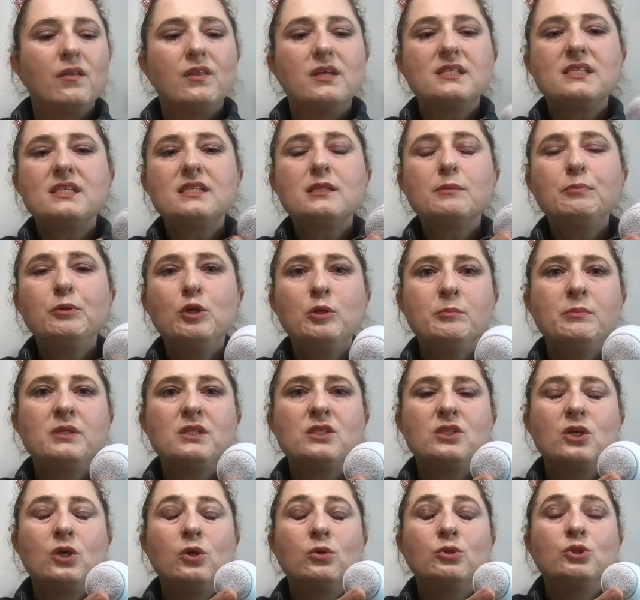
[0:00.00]
This is a pumice
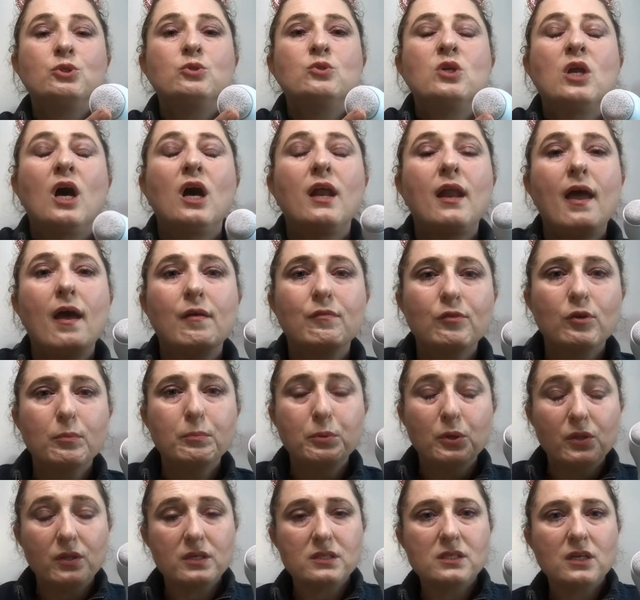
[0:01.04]
stone. Do not ever
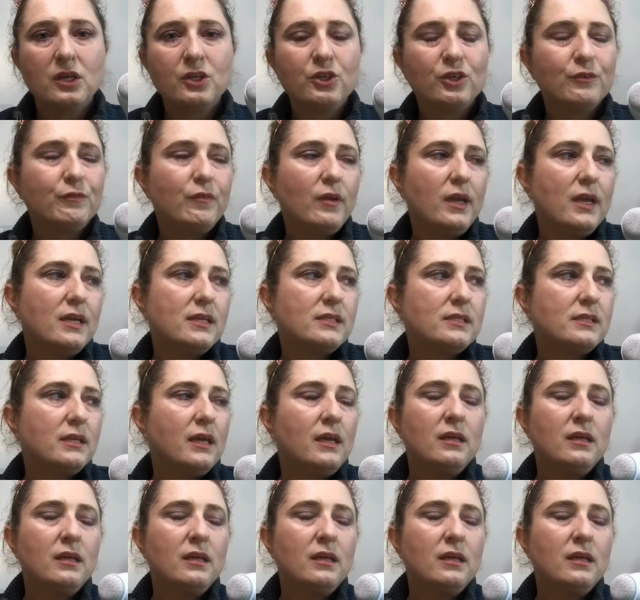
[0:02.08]
put this on your face.